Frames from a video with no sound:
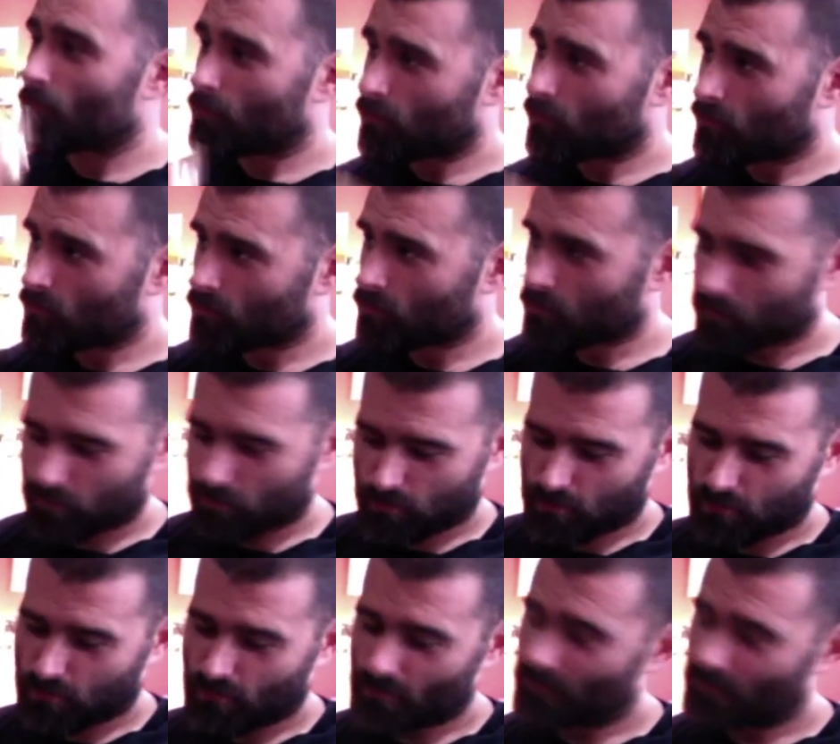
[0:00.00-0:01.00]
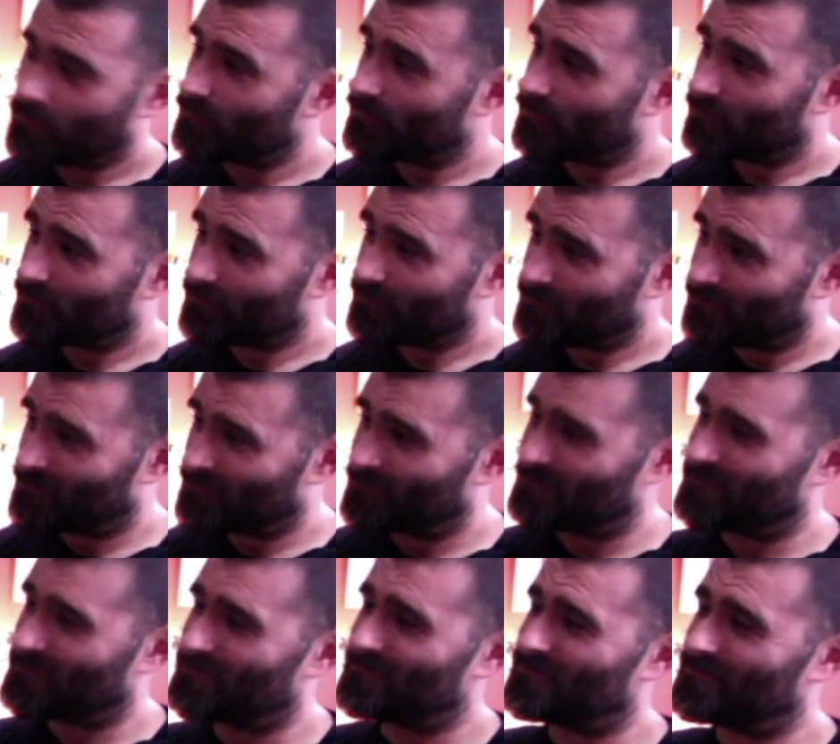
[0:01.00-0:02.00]
and I went, oh, I dropped it.
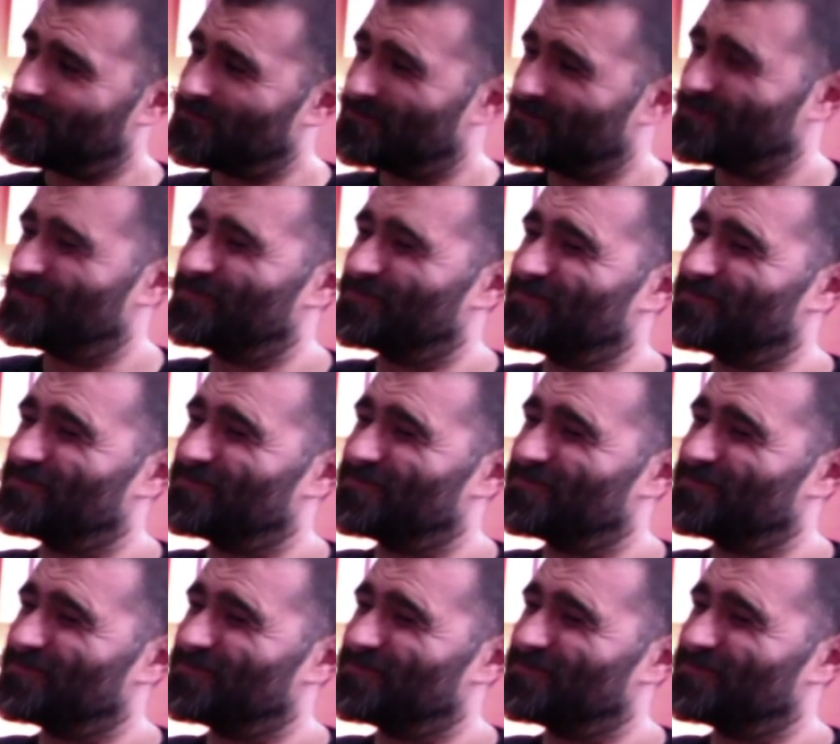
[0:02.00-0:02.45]
Like that.